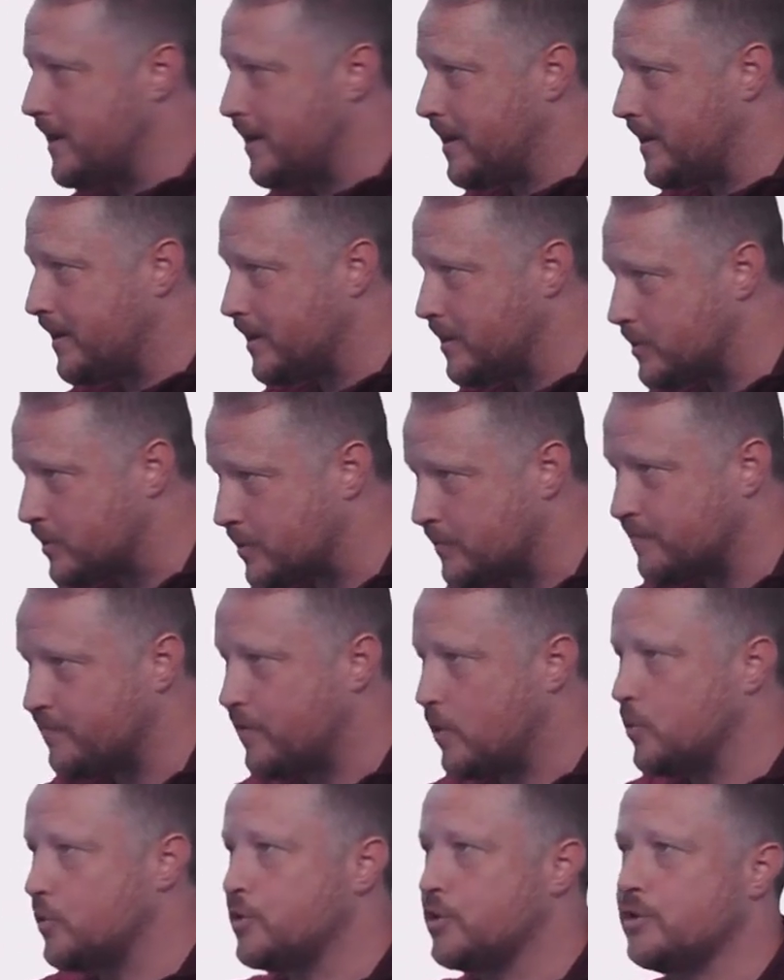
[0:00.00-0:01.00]
and then these are
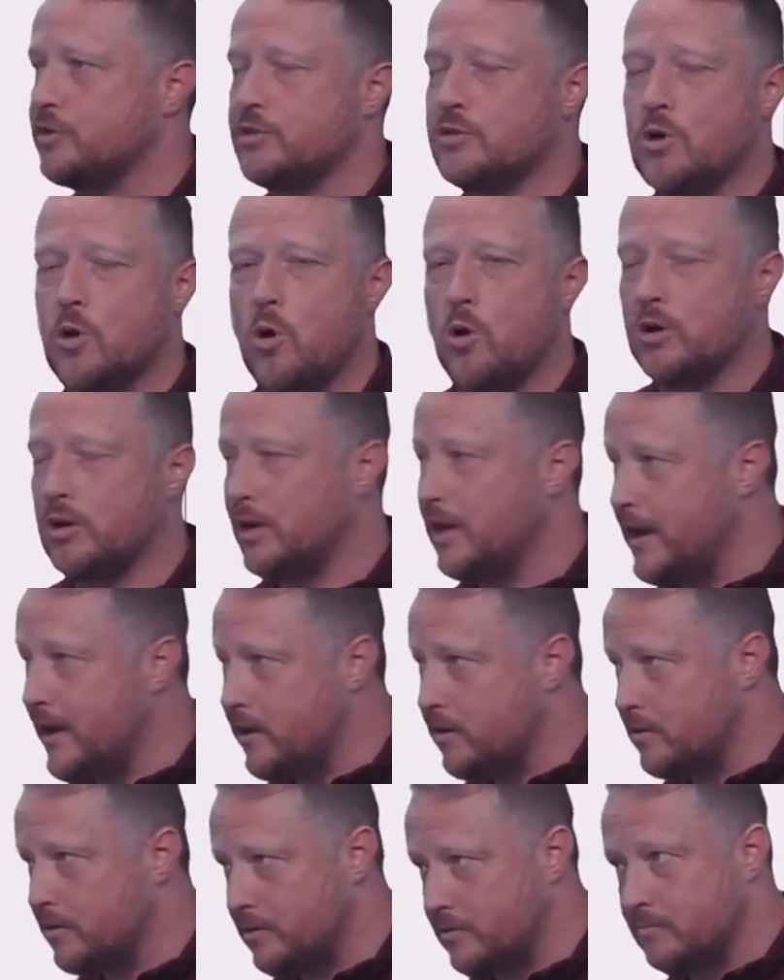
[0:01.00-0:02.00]
functions called it
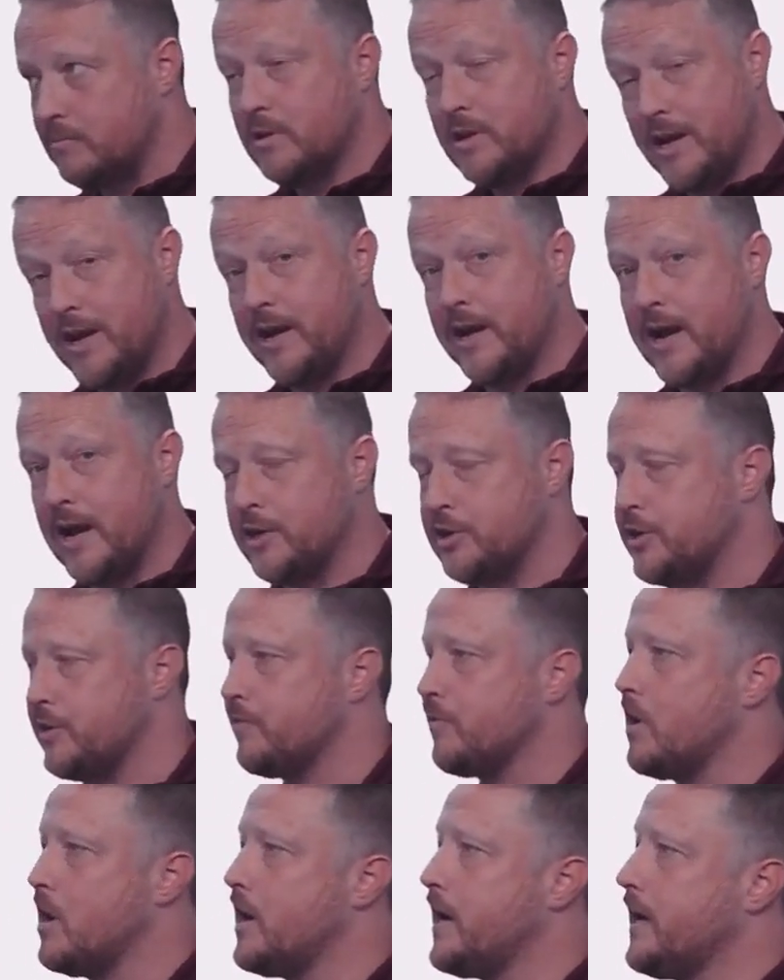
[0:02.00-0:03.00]
later and it actually
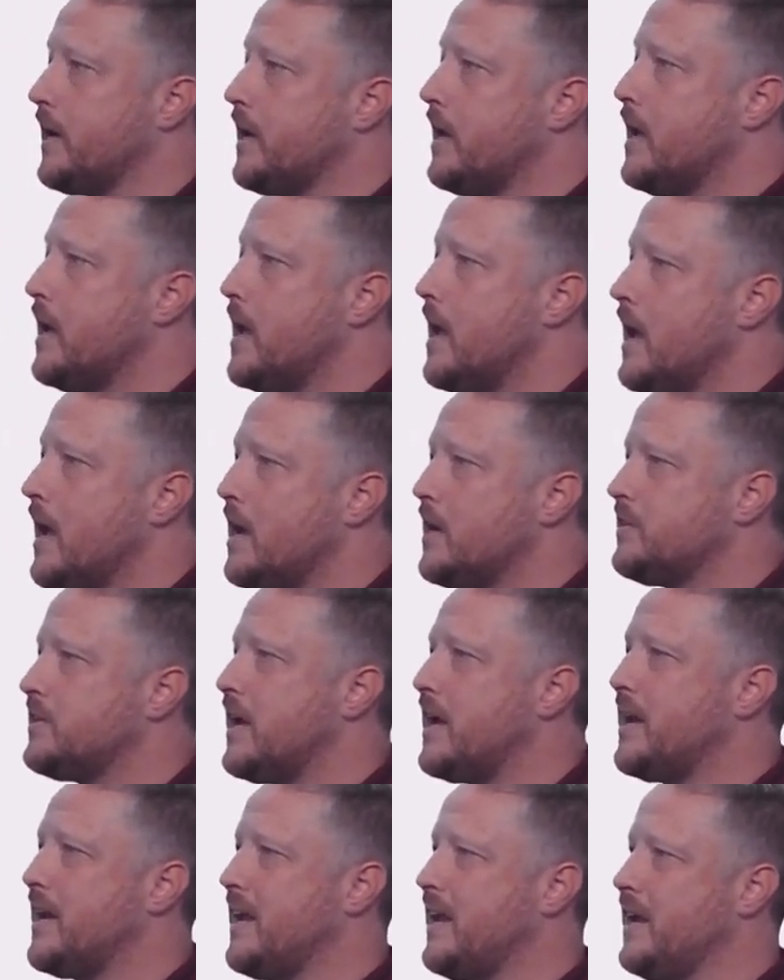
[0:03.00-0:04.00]
running, is
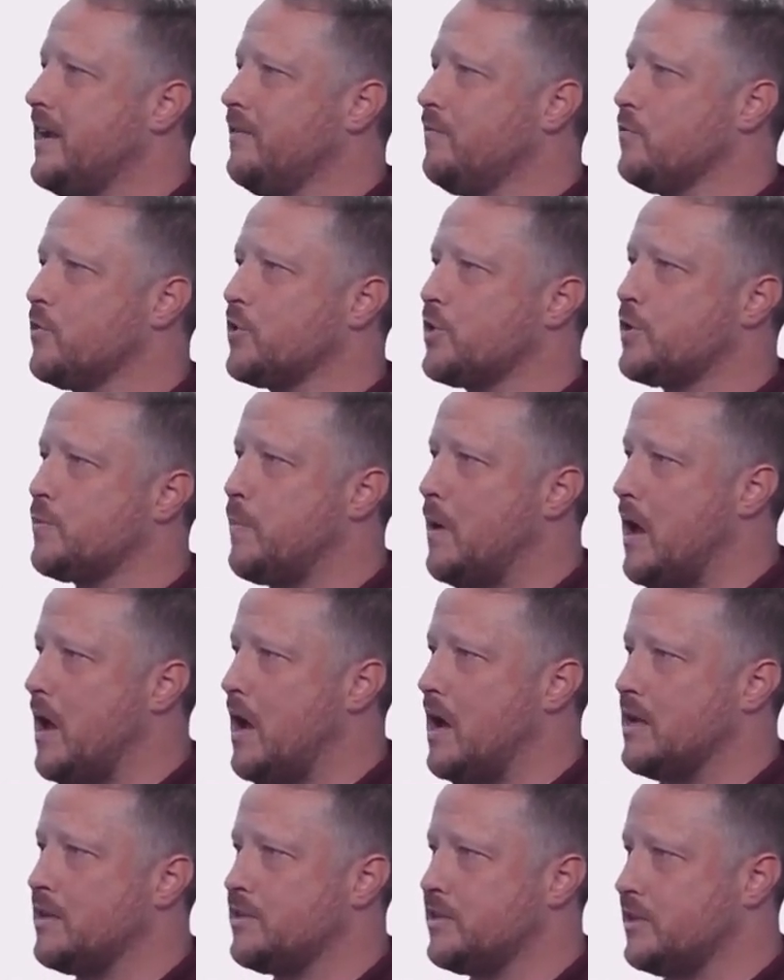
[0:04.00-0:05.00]
that in
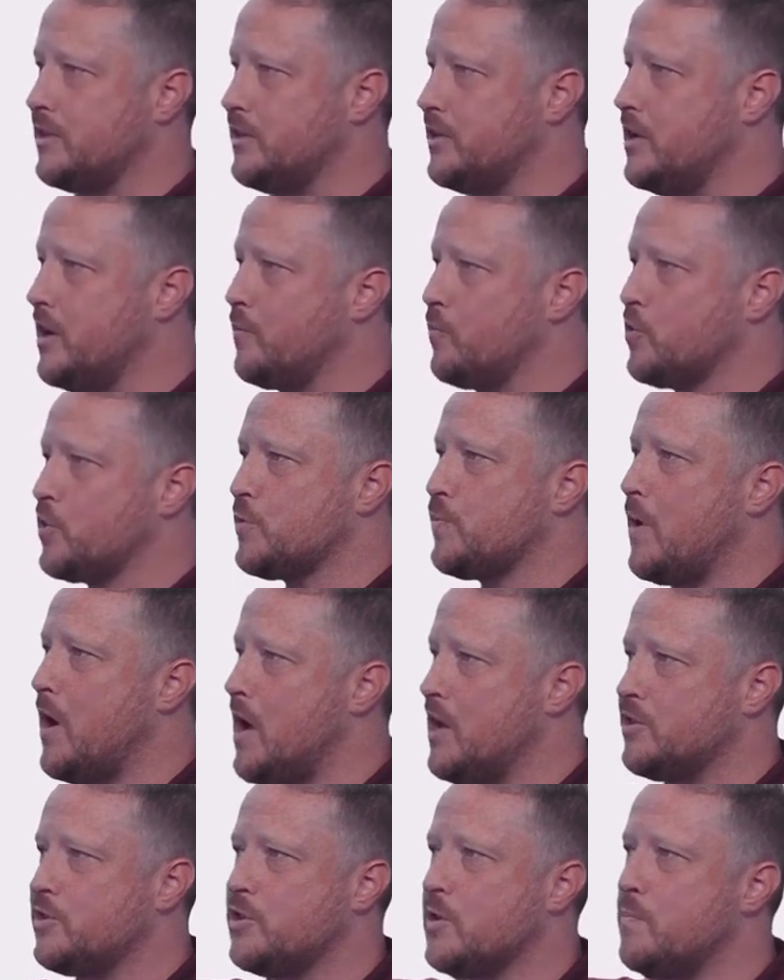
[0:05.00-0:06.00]
response and num
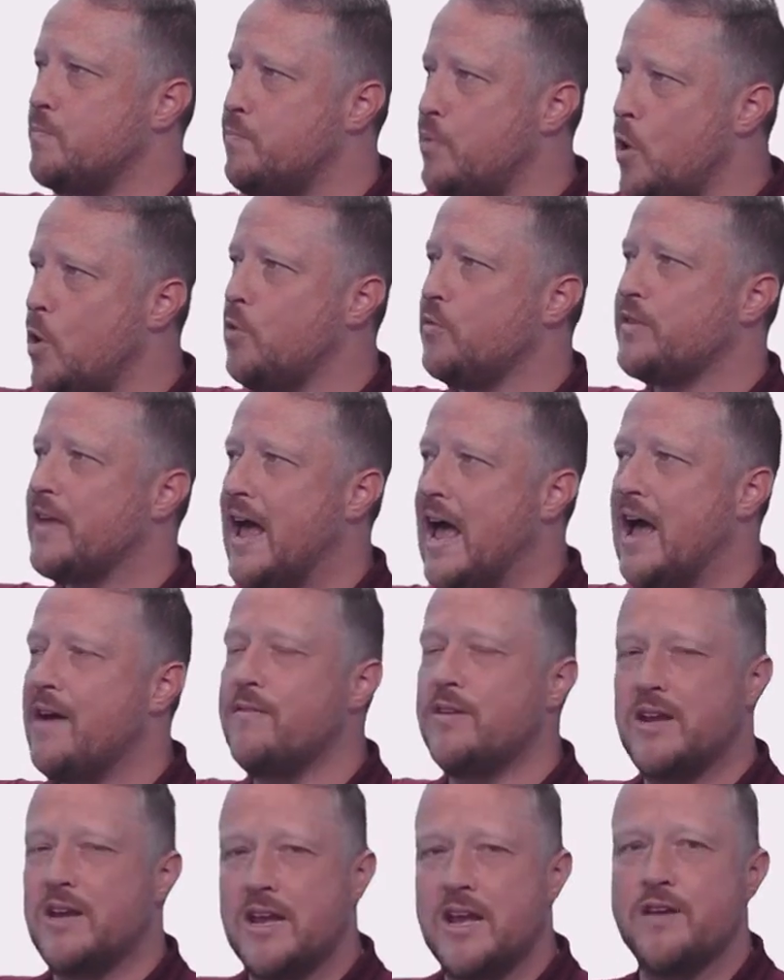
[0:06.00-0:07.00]
response, they both
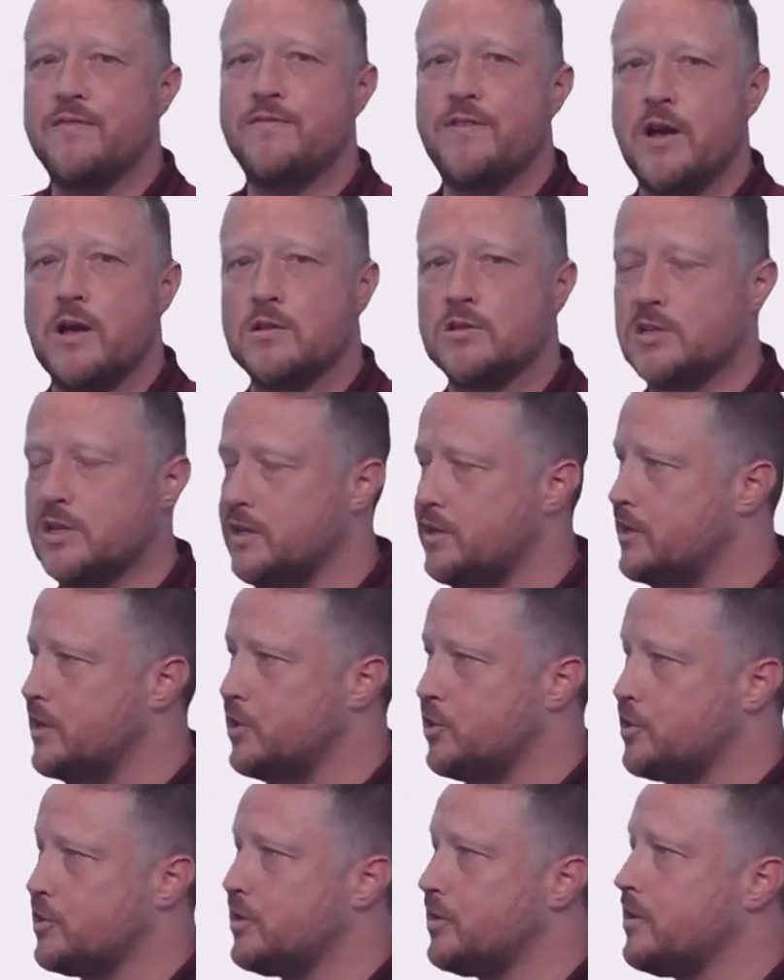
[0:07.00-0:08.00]
have an if-else
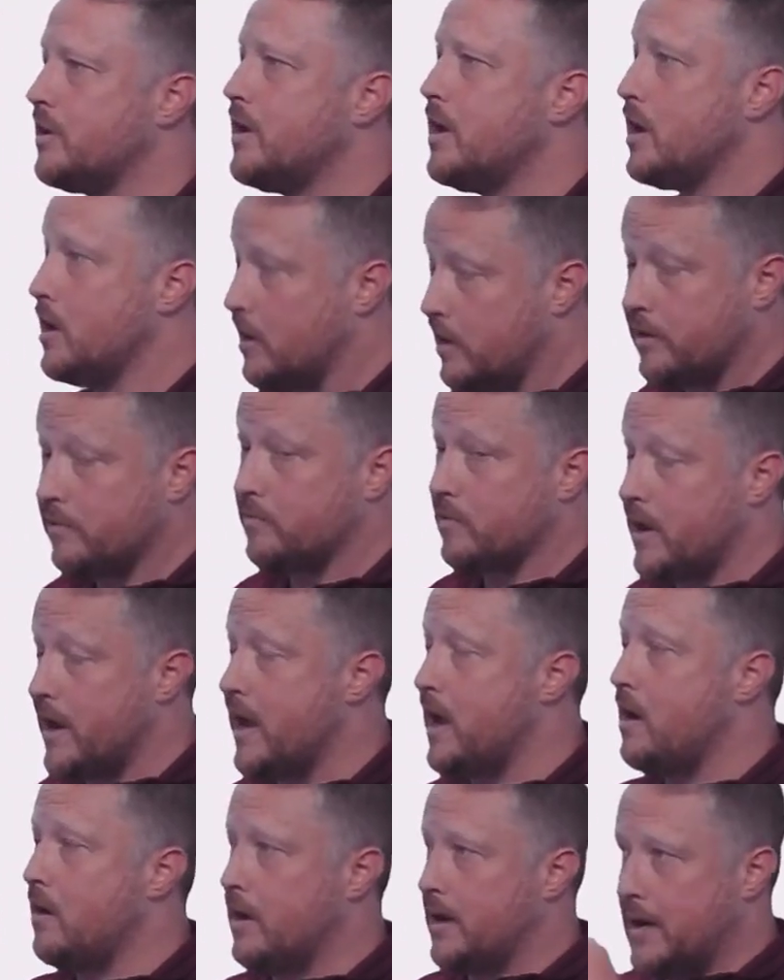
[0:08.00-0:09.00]
condition in
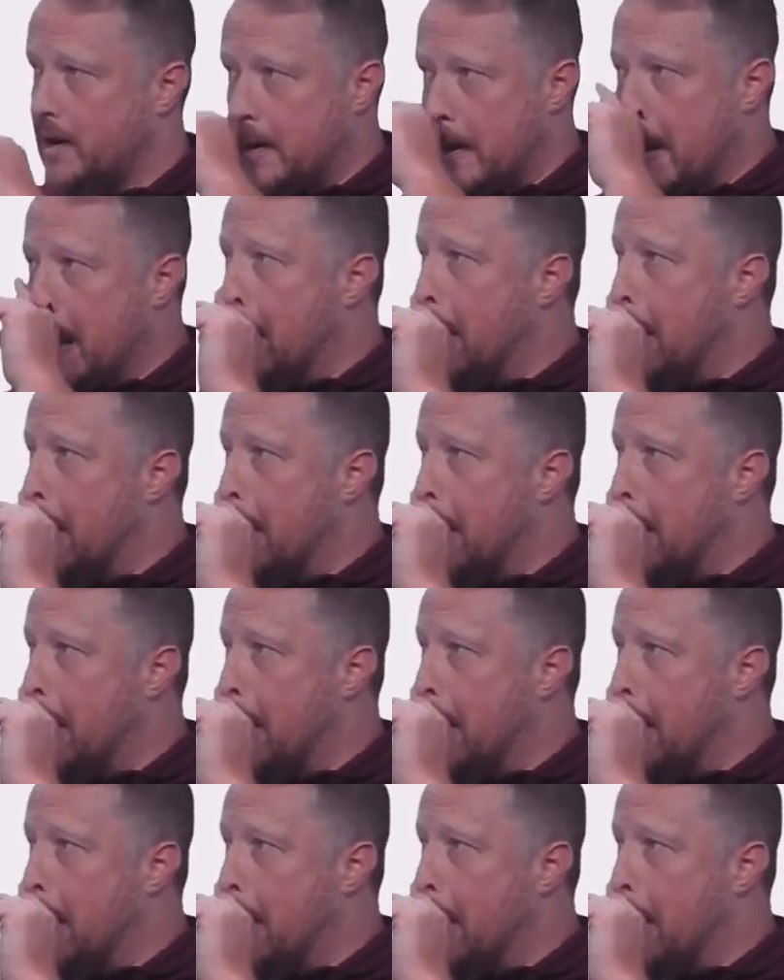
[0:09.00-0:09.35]
reality.